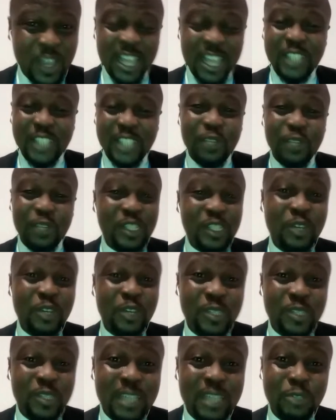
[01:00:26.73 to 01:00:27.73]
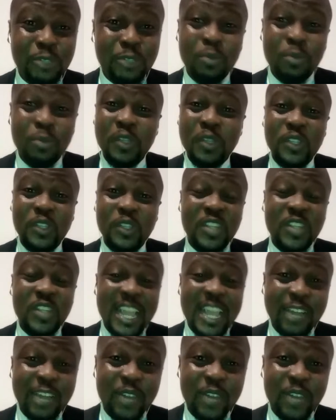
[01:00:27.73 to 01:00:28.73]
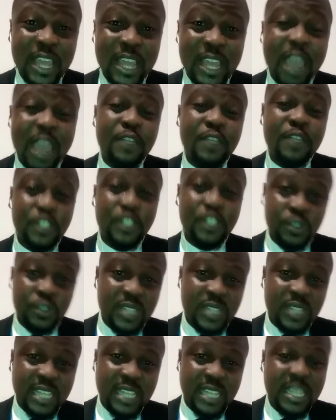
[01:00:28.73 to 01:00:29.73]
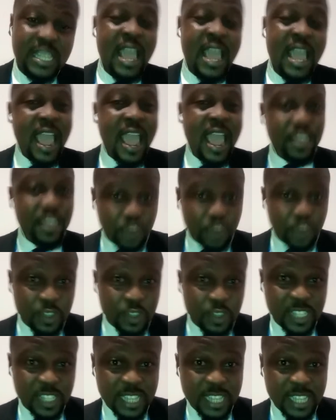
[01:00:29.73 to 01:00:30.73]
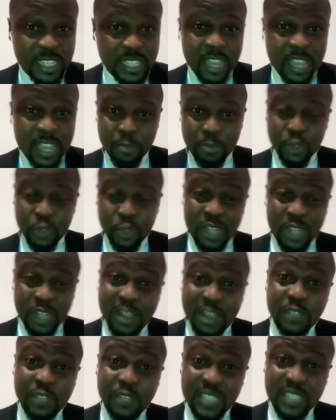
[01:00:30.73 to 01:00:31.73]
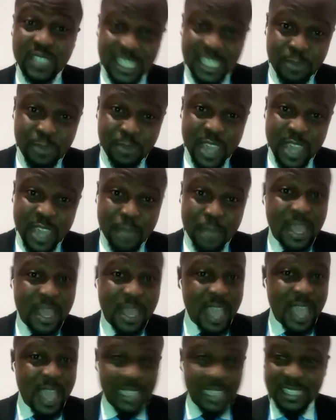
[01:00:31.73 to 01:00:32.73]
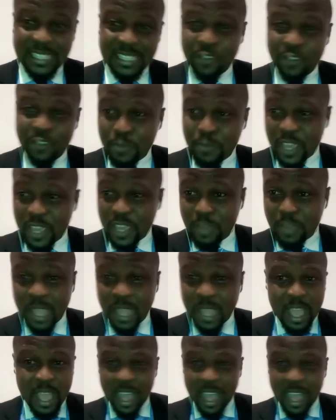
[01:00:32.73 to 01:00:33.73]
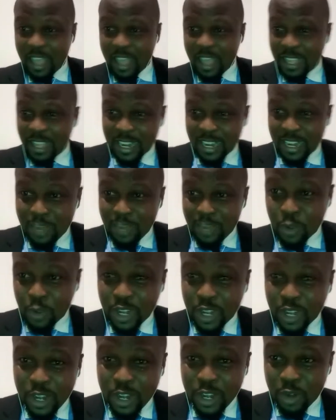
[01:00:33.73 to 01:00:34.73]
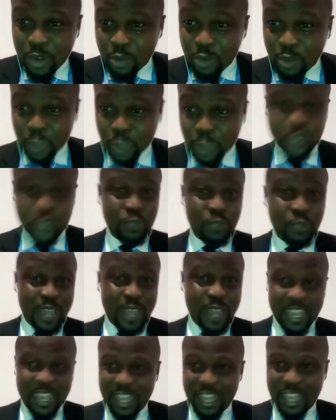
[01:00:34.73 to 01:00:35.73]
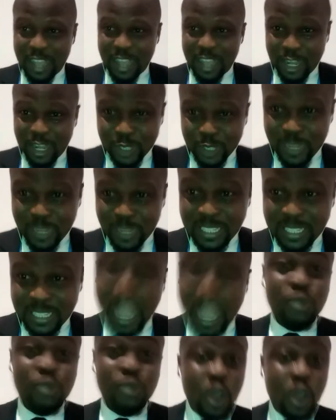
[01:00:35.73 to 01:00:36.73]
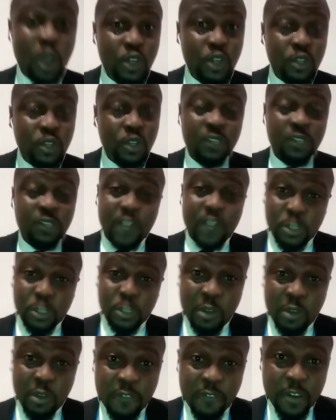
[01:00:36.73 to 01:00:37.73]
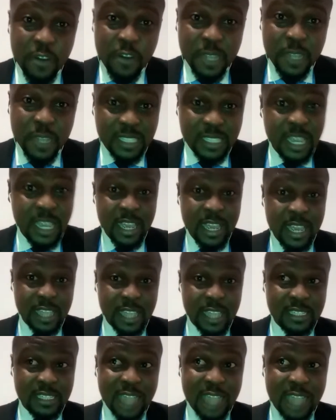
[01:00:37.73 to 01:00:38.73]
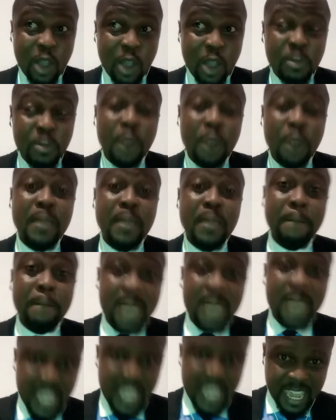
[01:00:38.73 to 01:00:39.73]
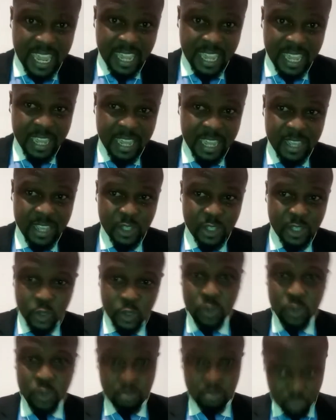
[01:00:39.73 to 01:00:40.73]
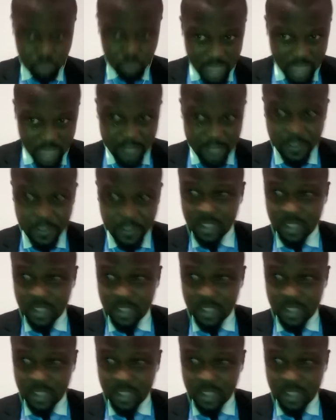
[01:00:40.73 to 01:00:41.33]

it's always a good time to be with us on ICAN On Air every Tuesdays and Thursdays between the hours of 6 p.m. and 7 p.m. Let me quickly rush through my announcements. As we all know, the fellowship conference is now coming up in May. So you have